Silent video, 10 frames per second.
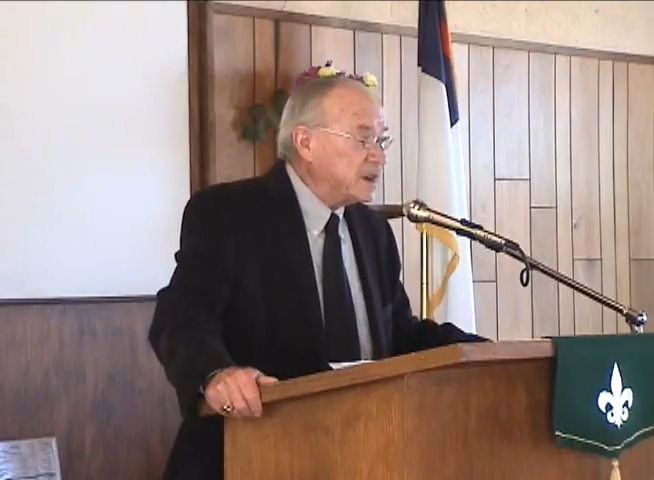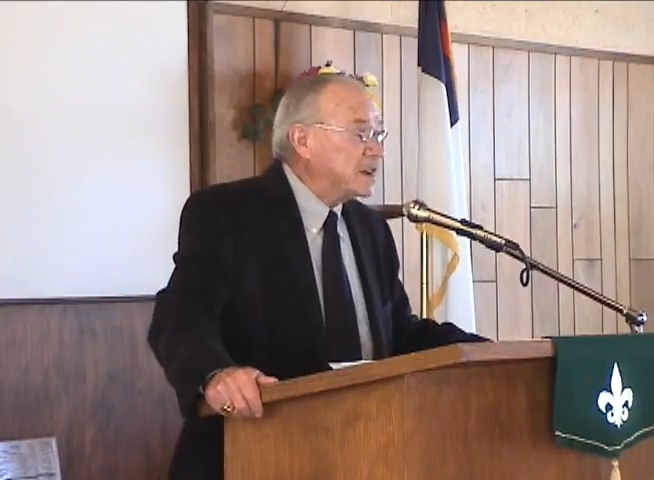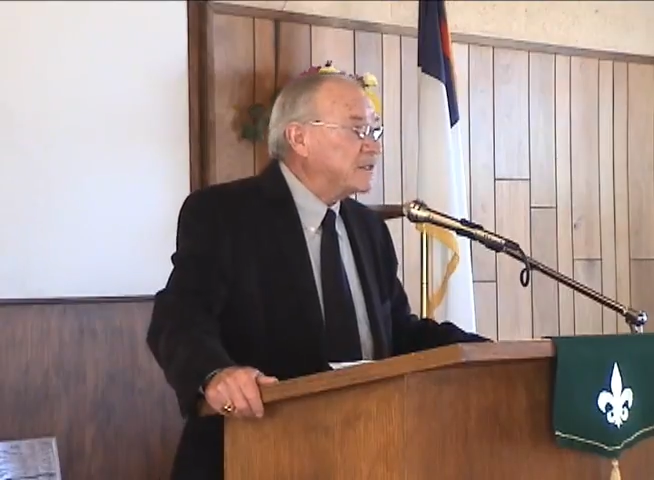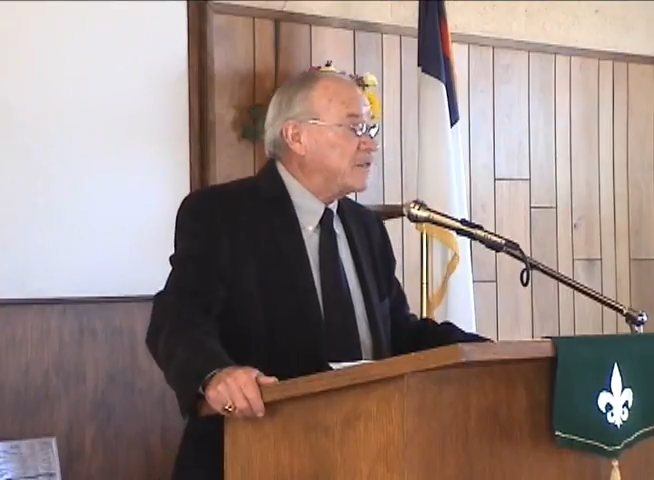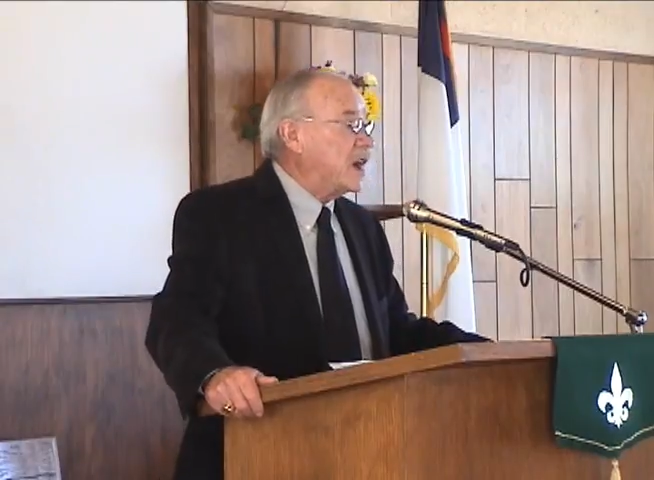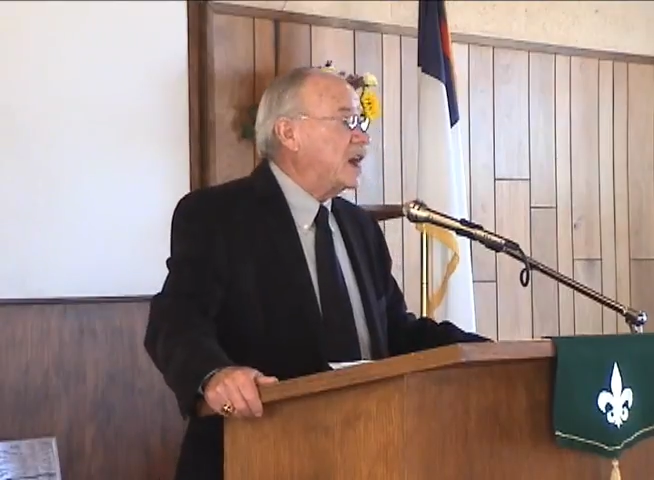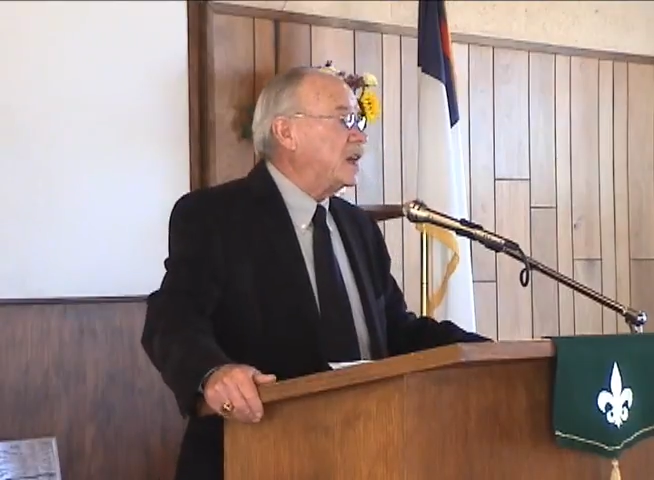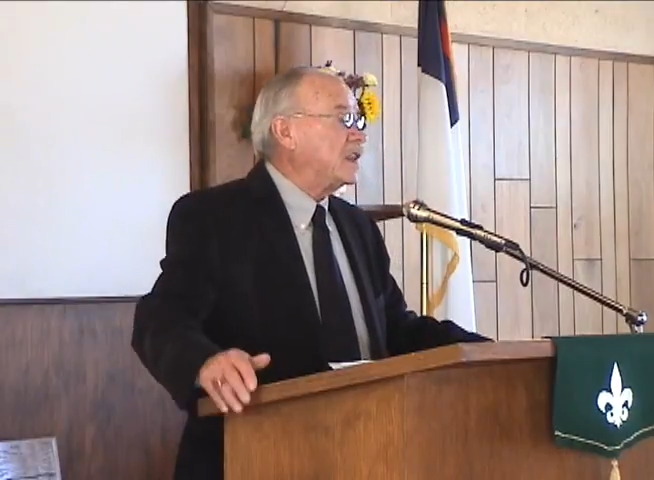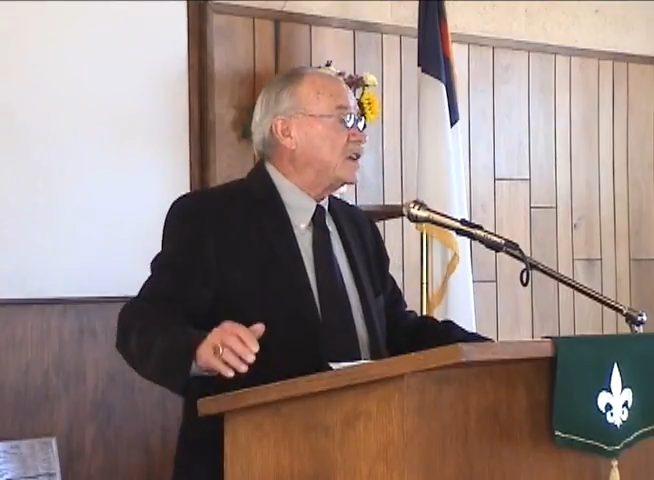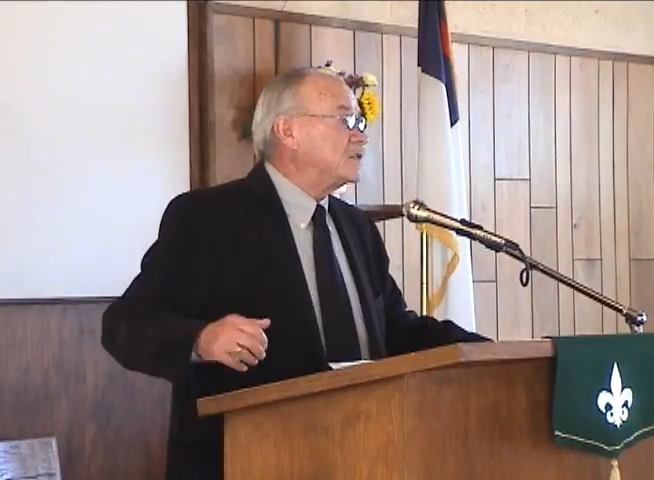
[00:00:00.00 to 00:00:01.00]

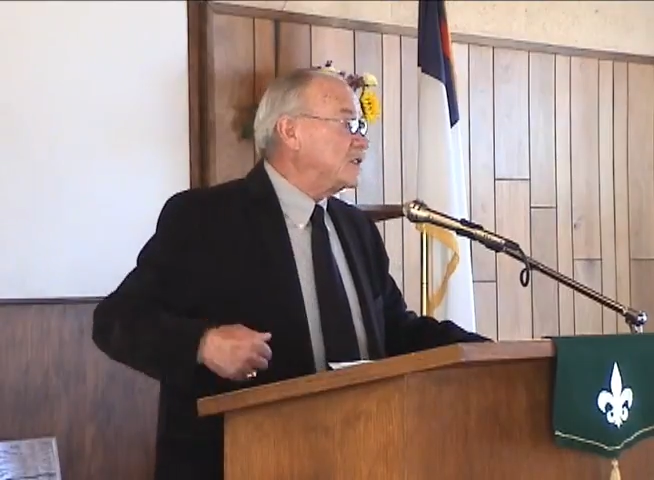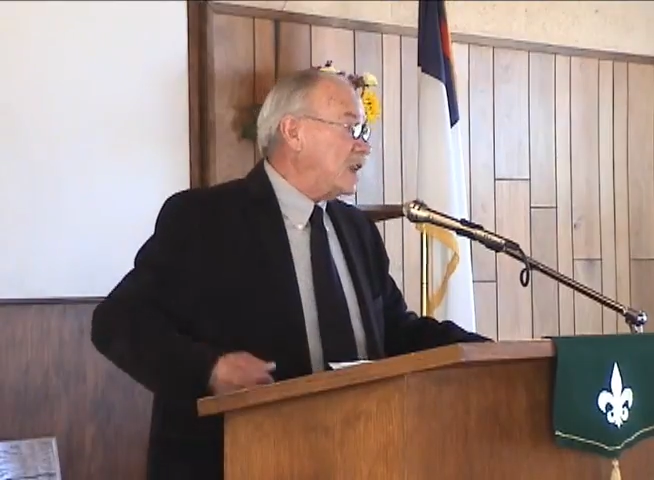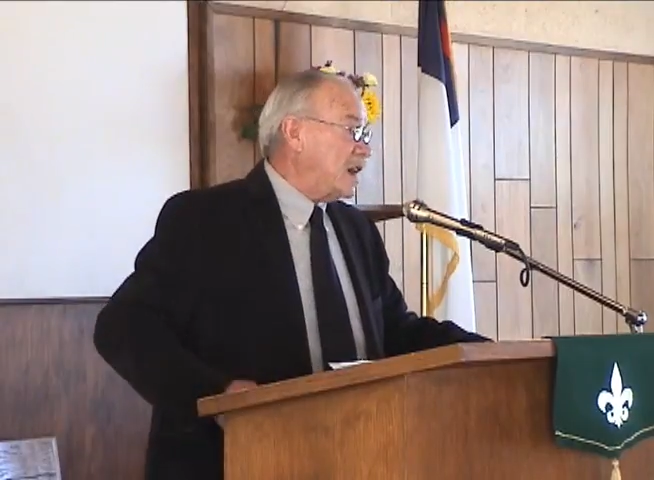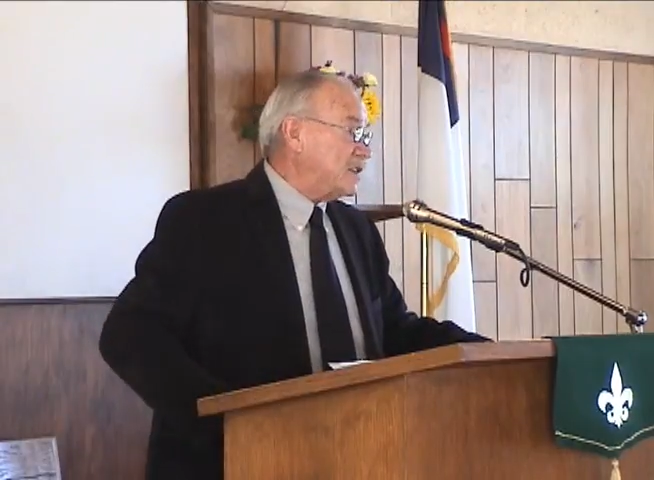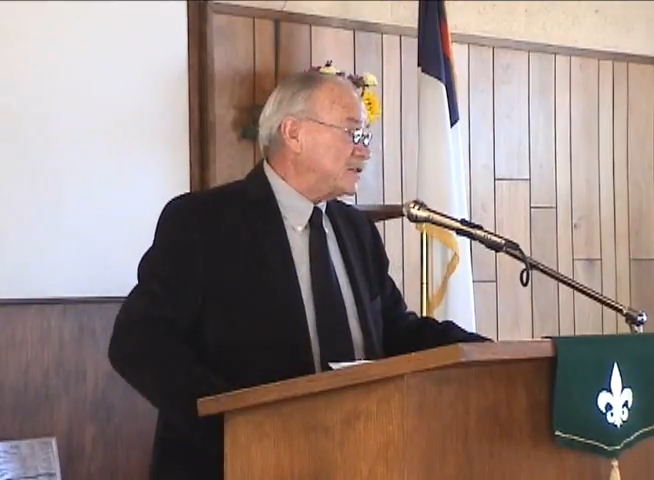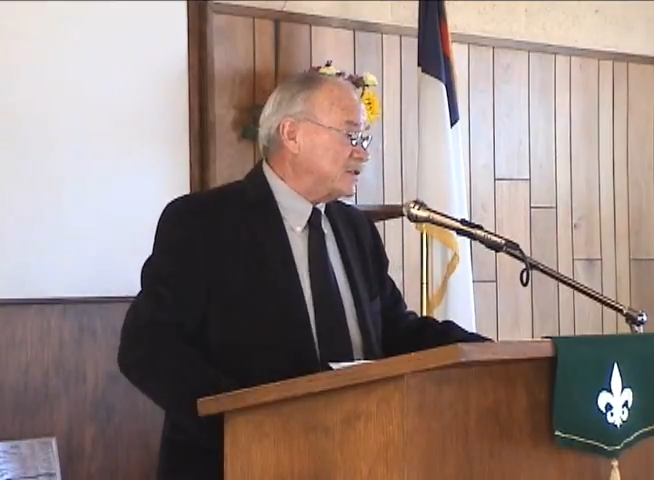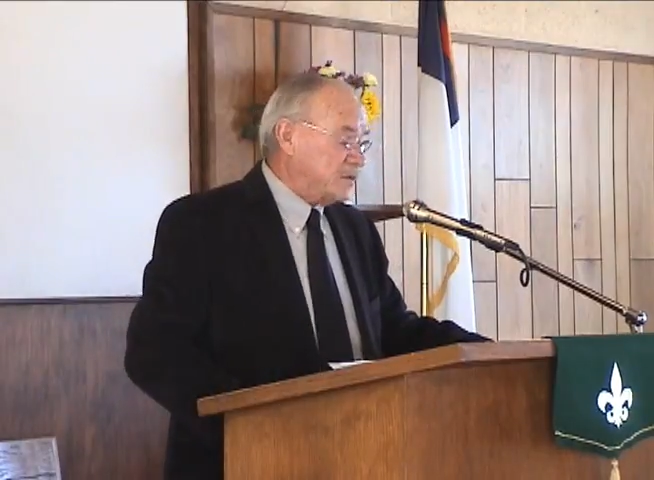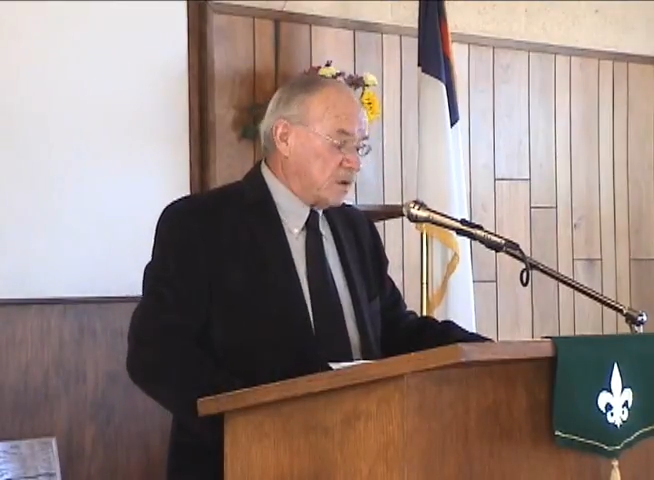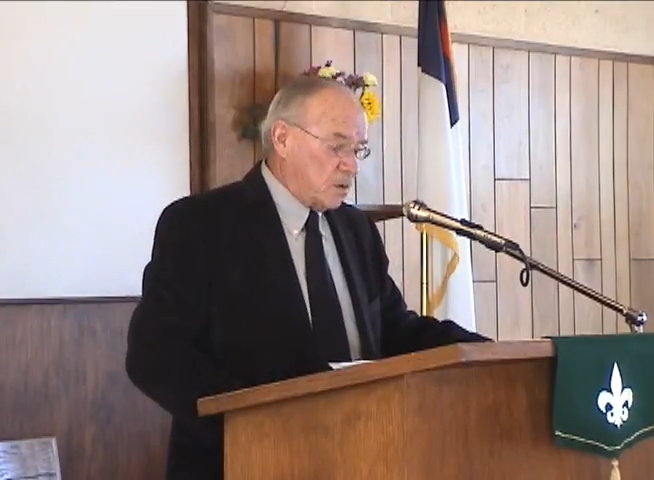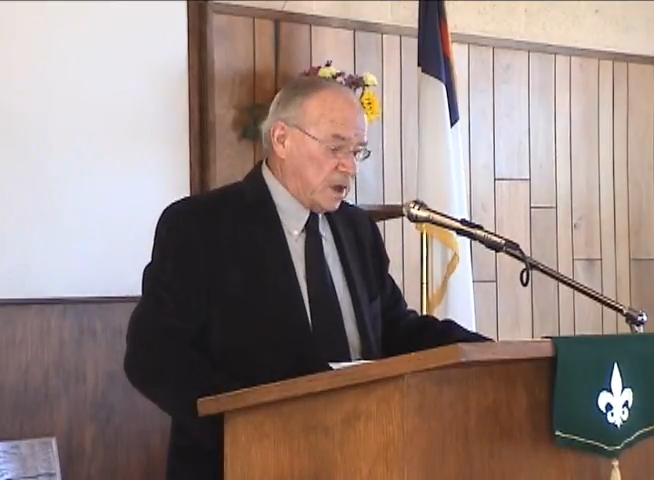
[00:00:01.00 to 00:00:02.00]
defined as lust
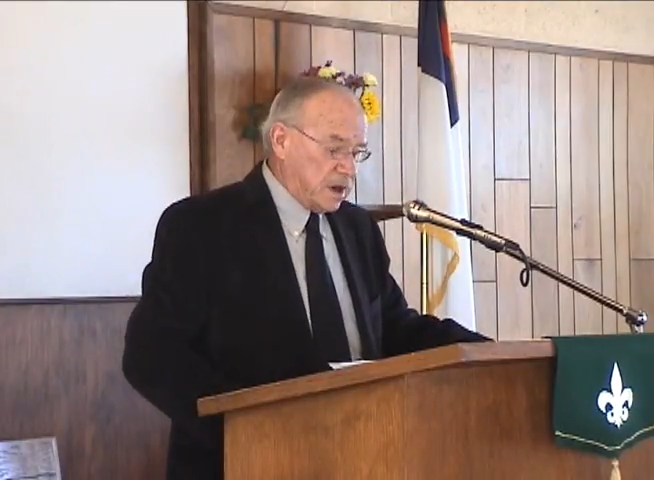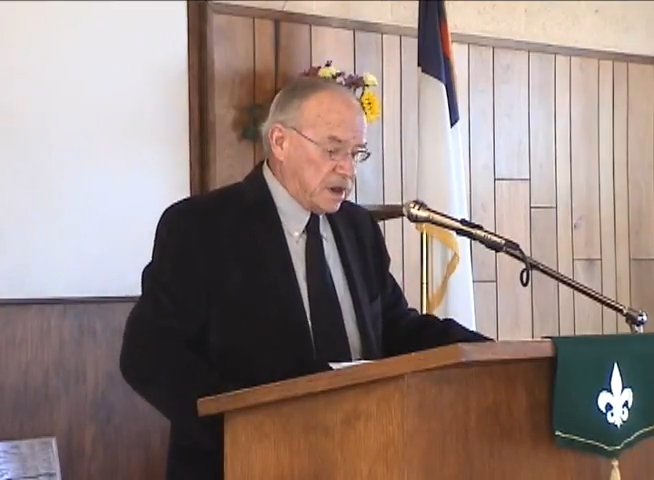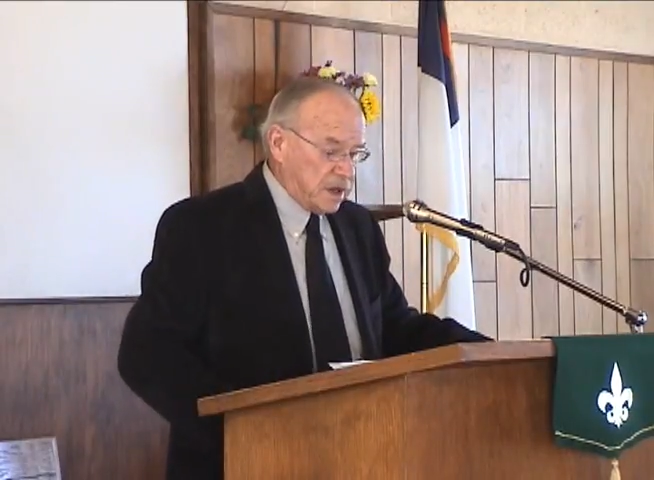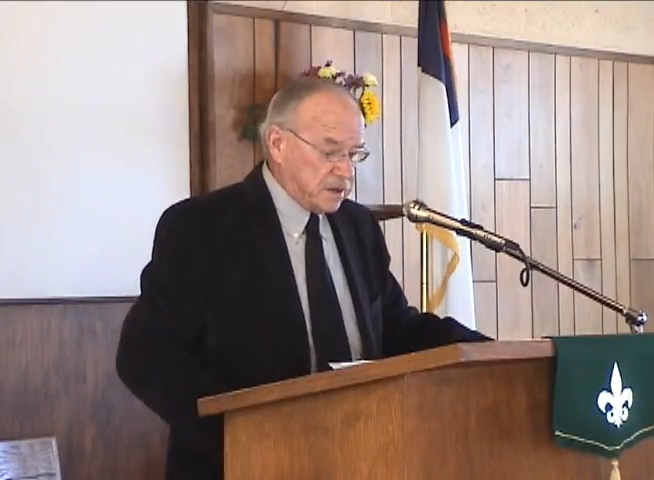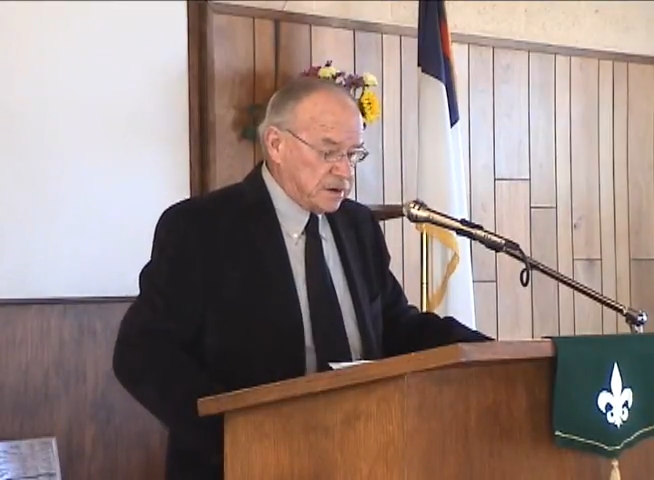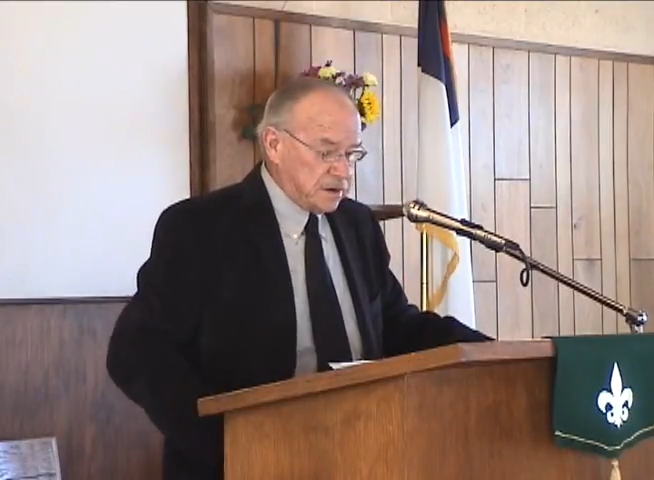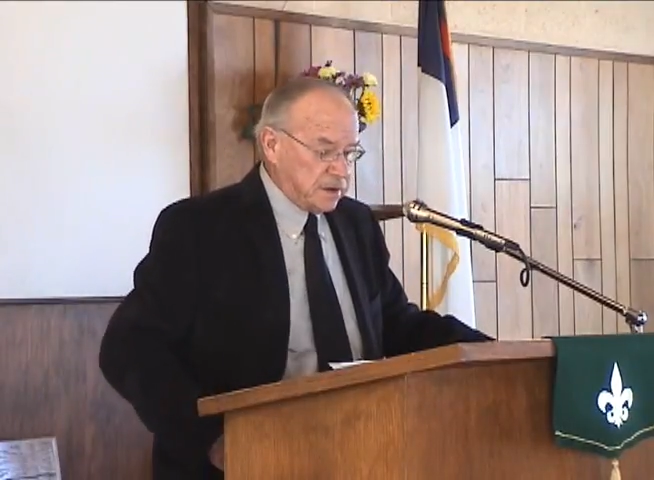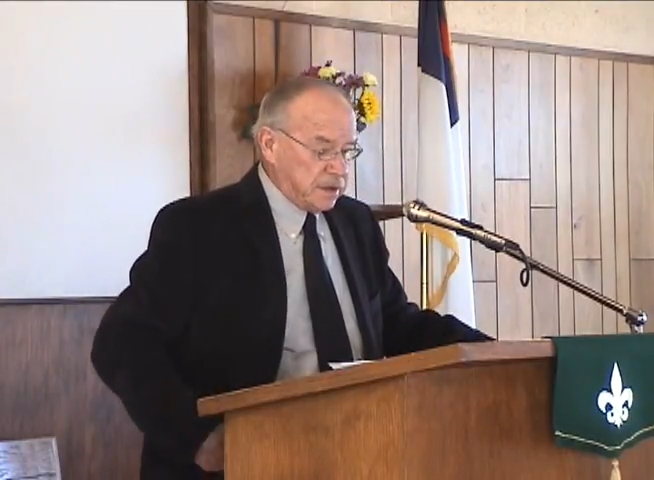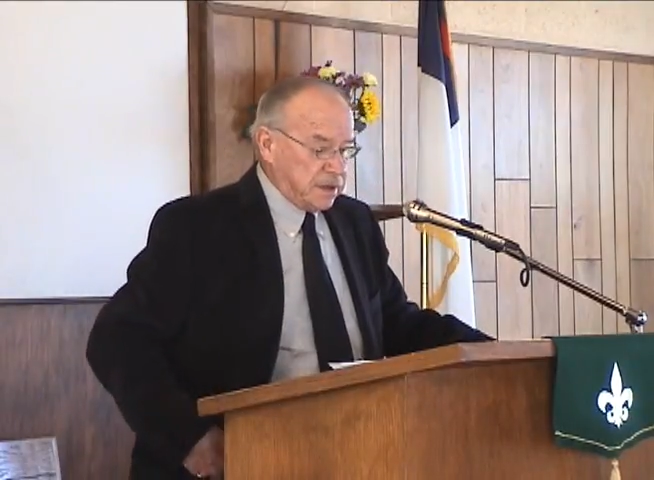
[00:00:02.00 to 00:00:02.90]
for one another.